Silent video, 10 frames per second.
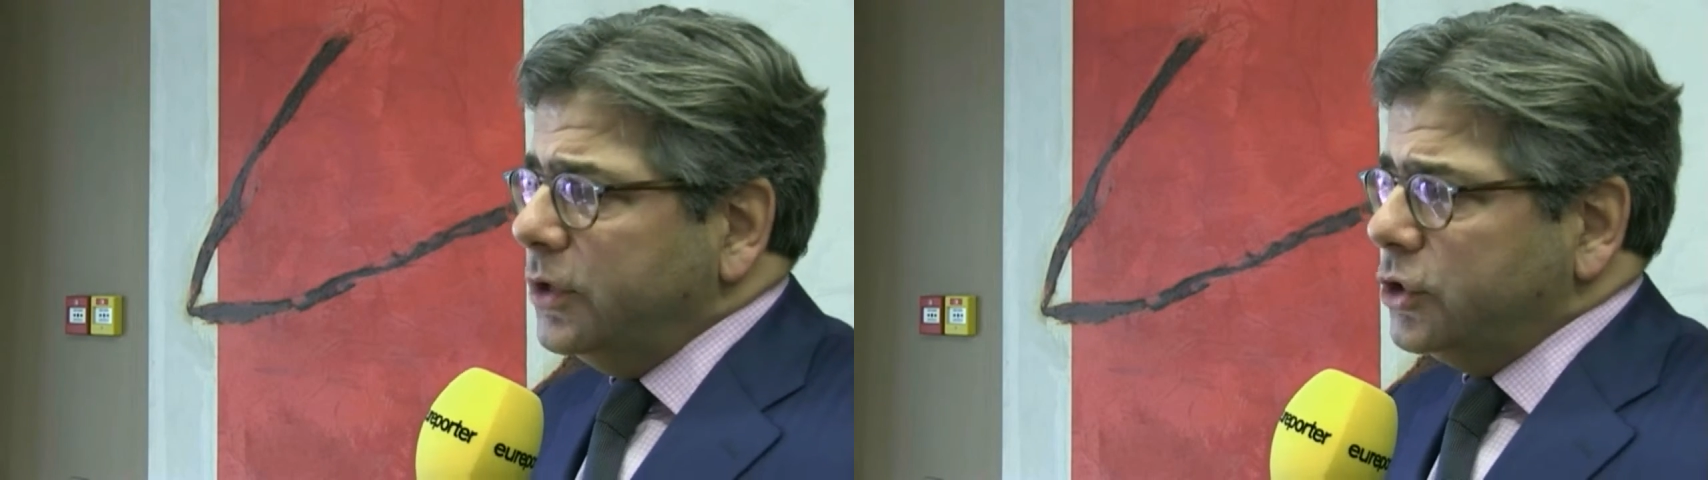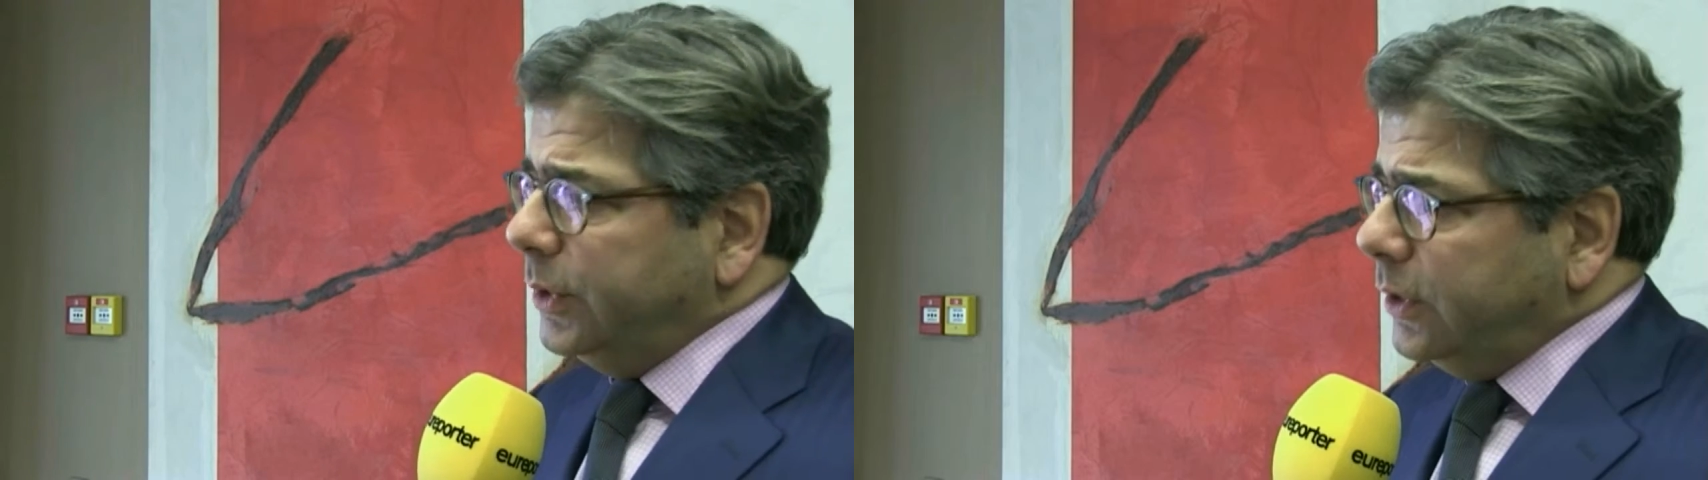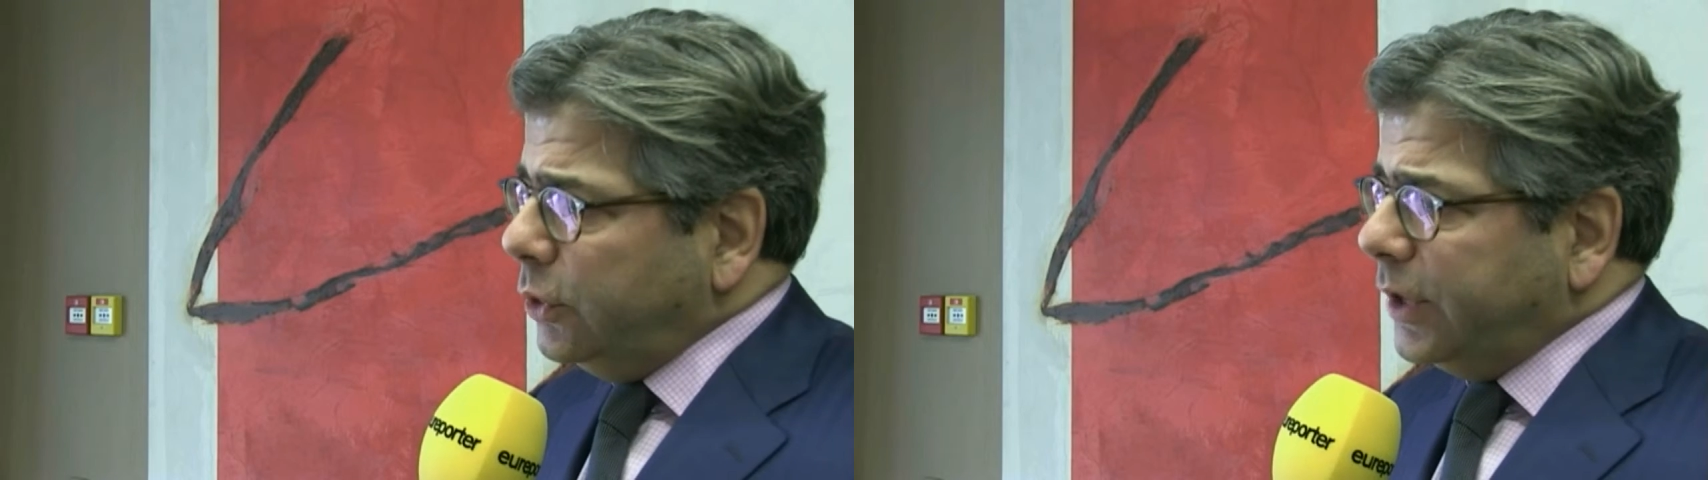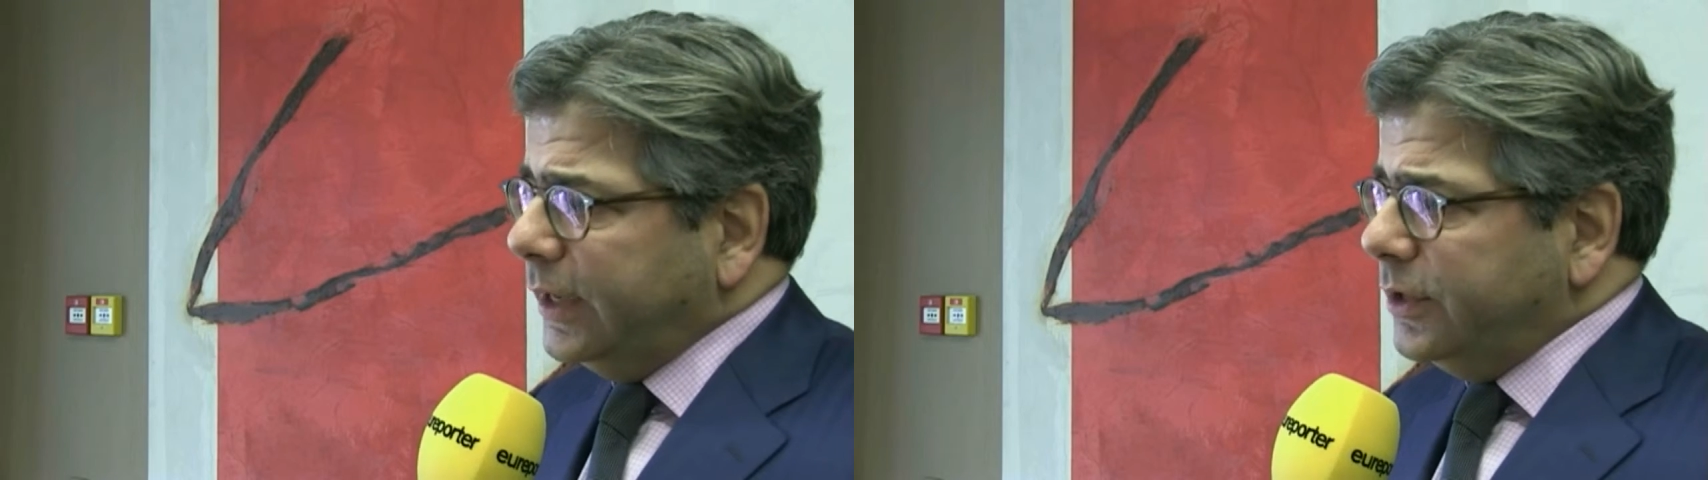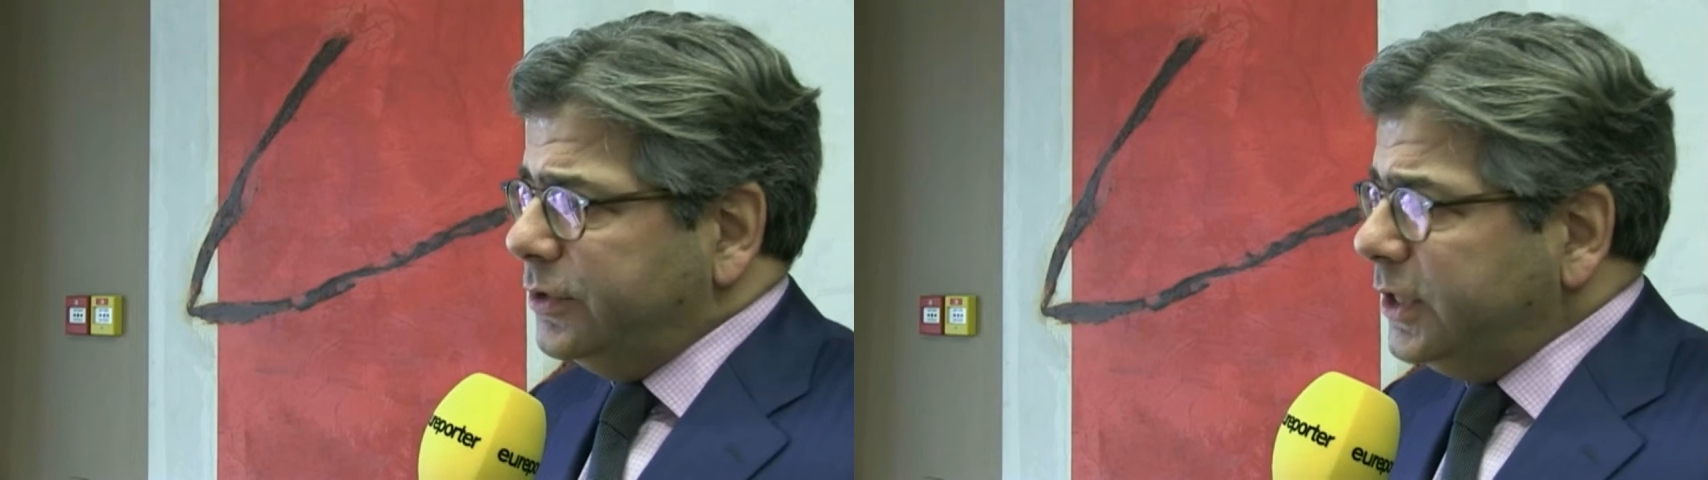So we're looking
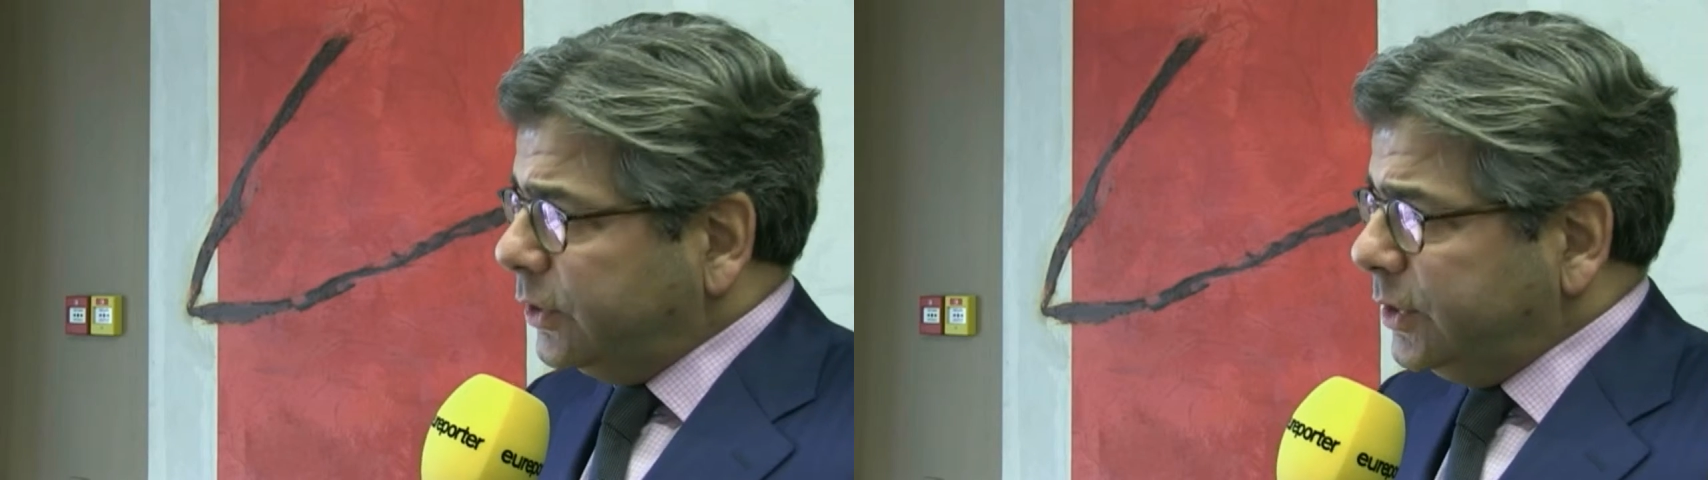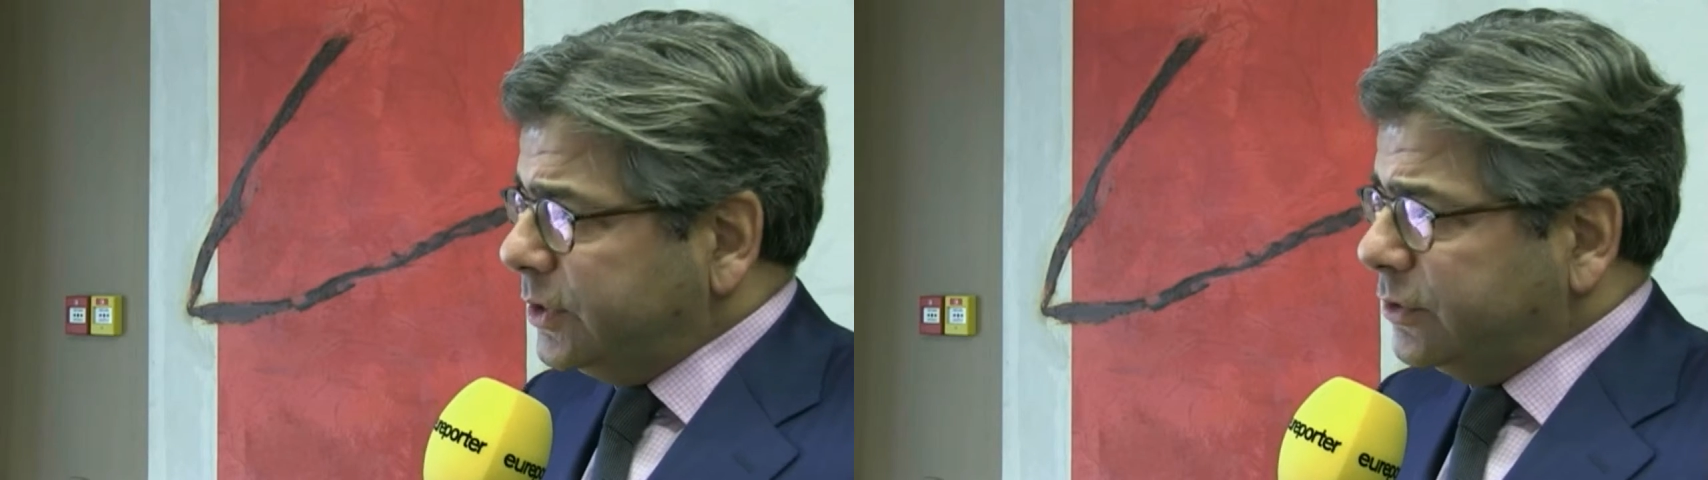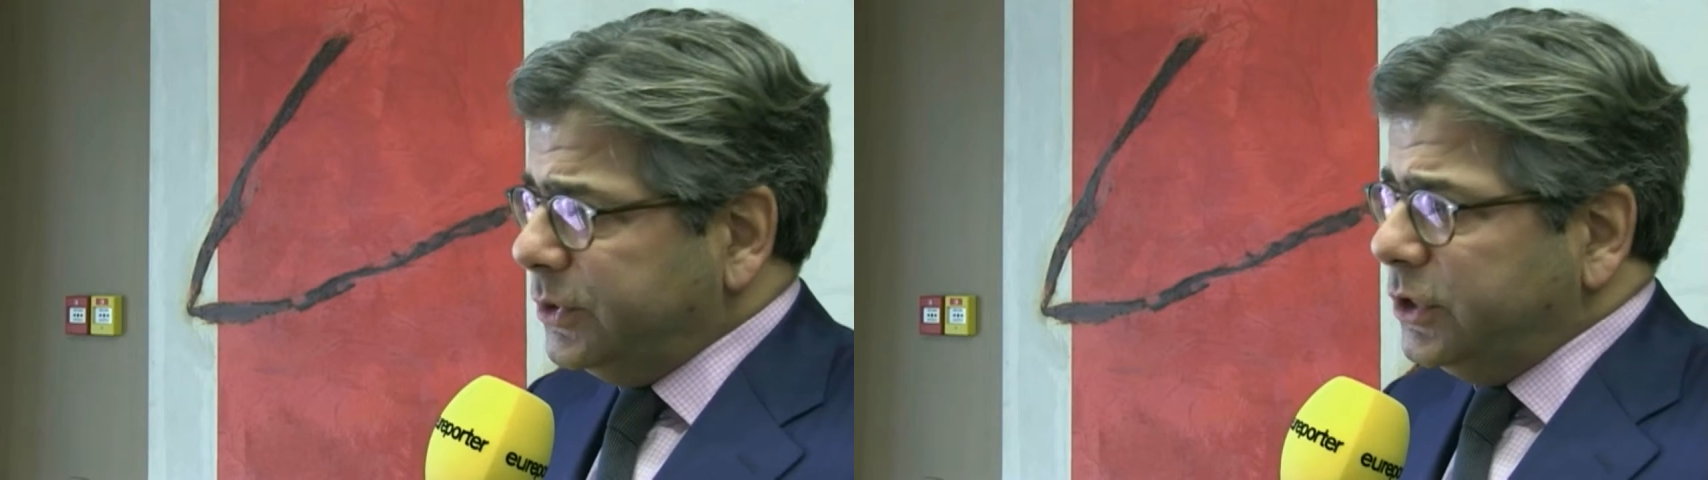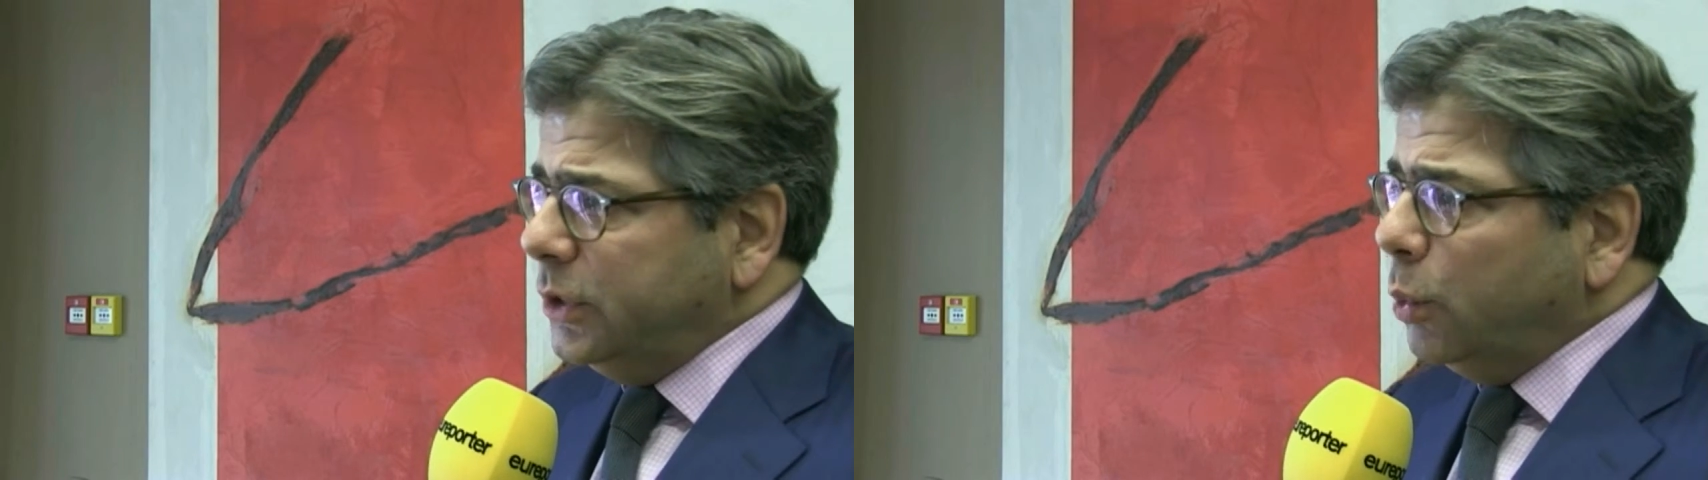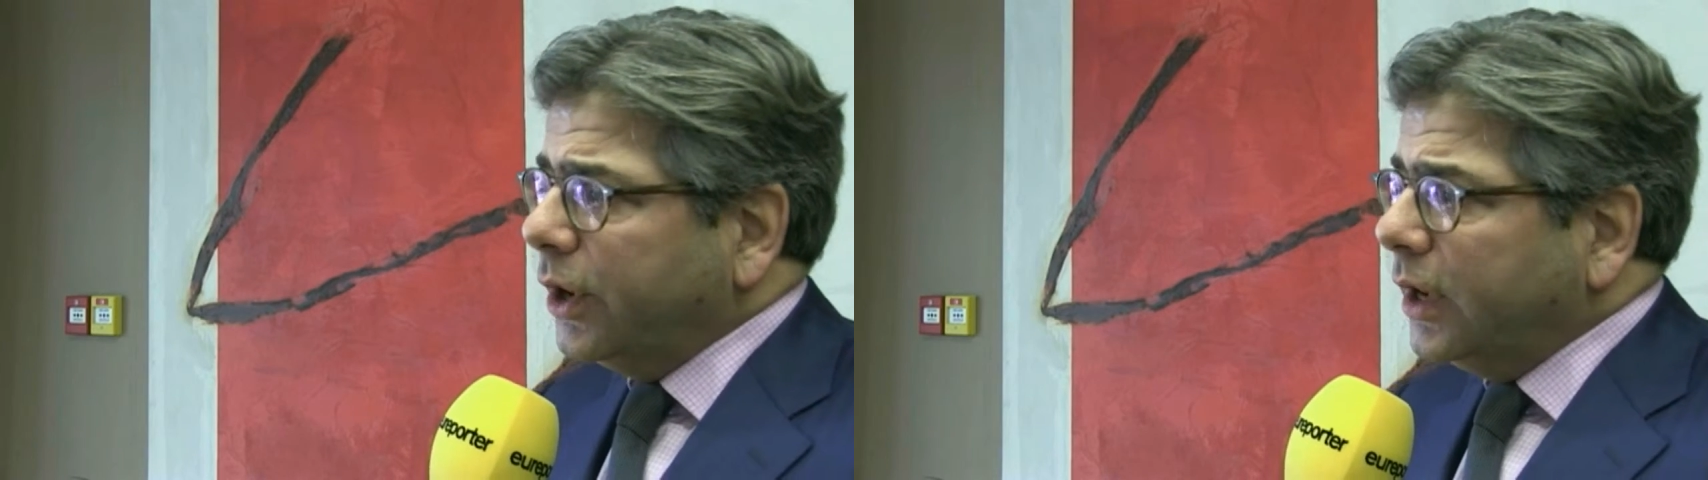at a decrease of
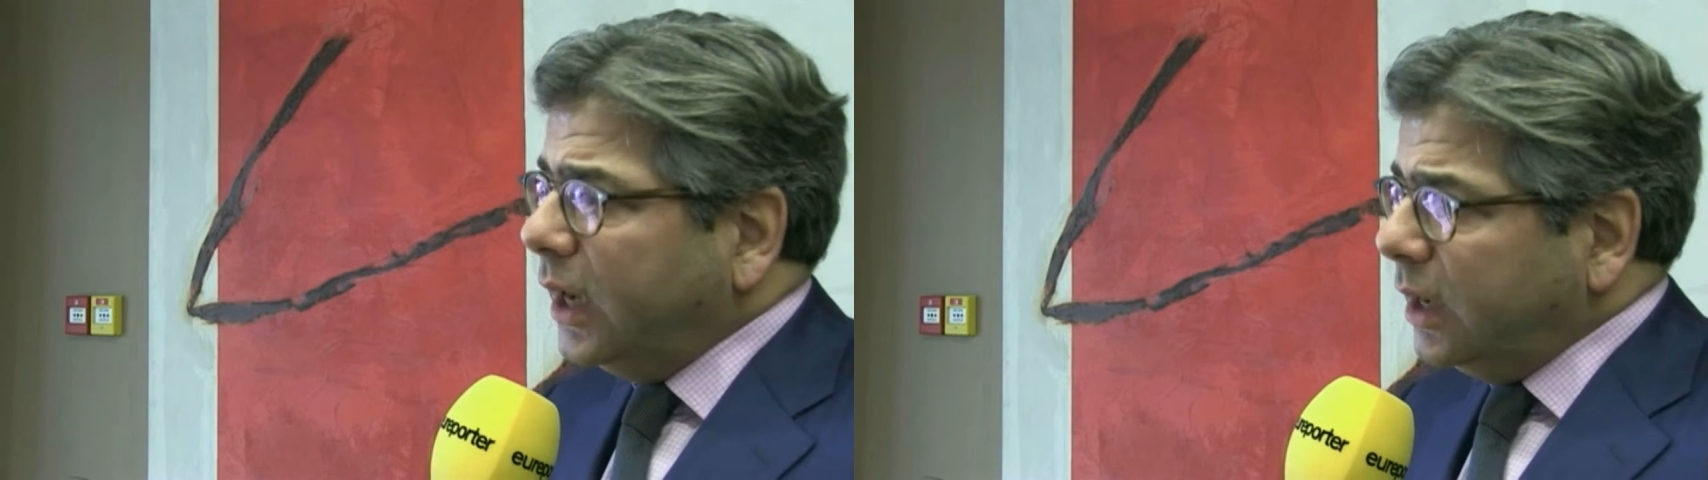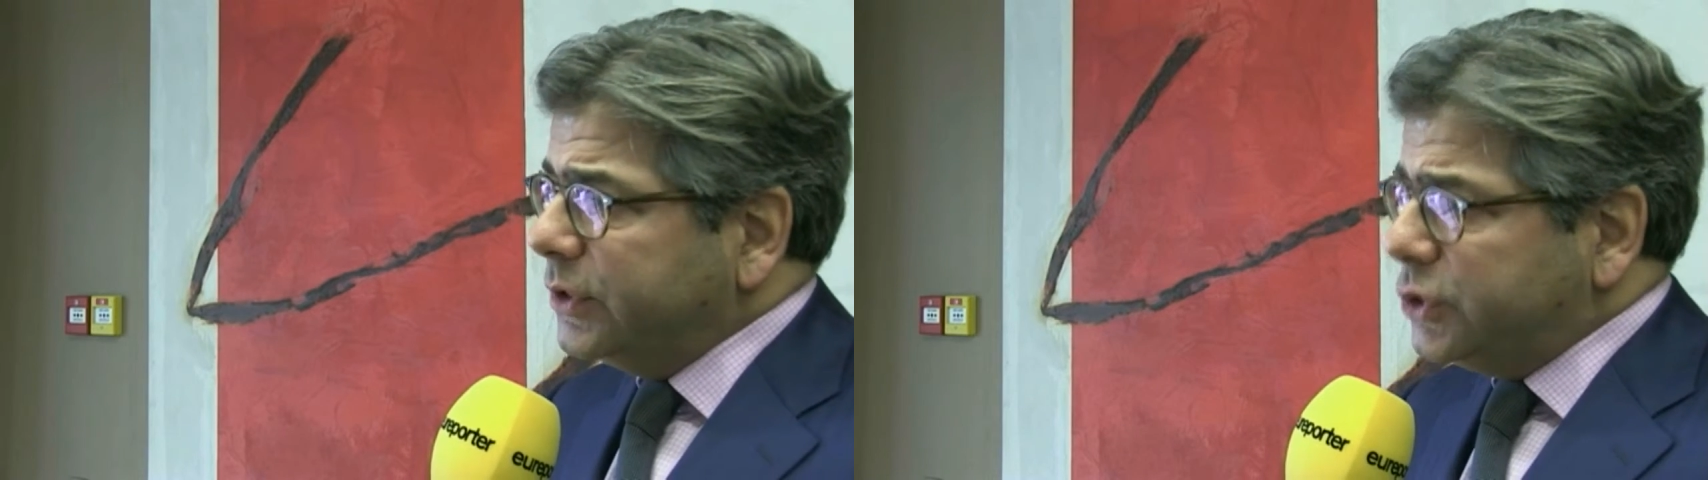between 1.5